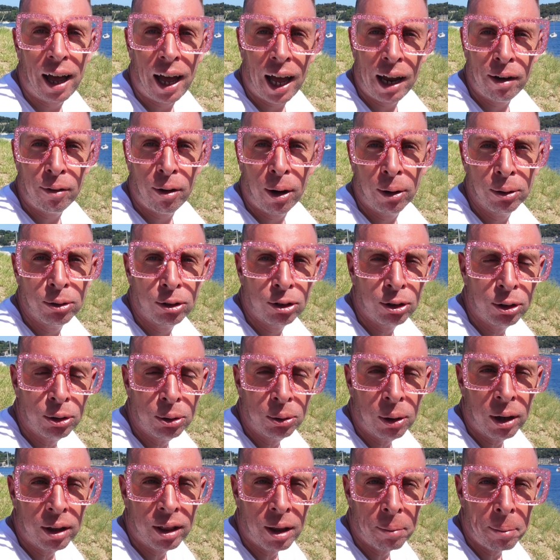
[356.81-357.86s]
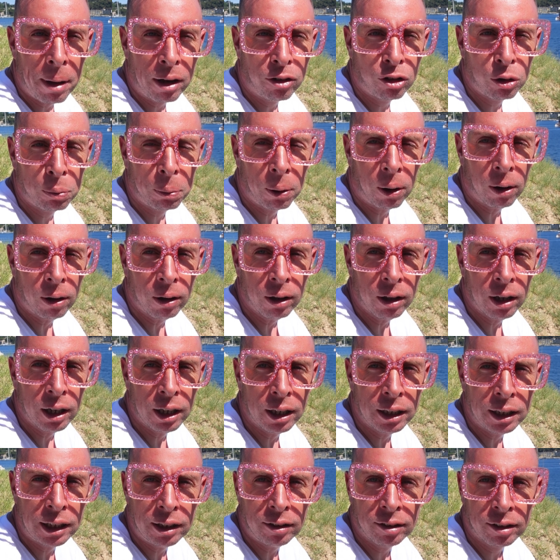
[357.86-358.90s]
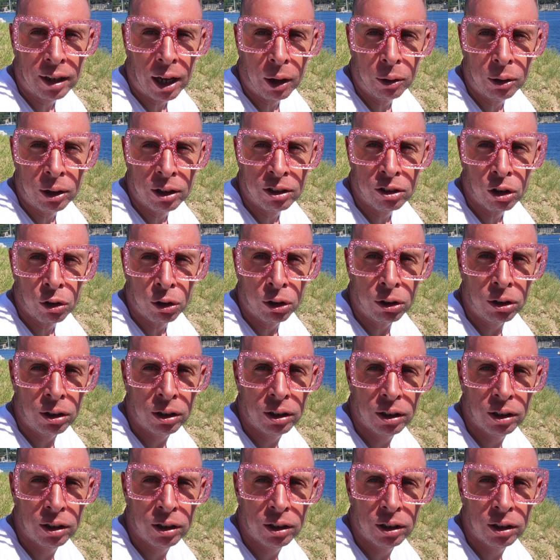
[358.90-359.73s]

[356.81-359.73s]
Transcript: I wrote to the Metropole Nice Côte d'Azur.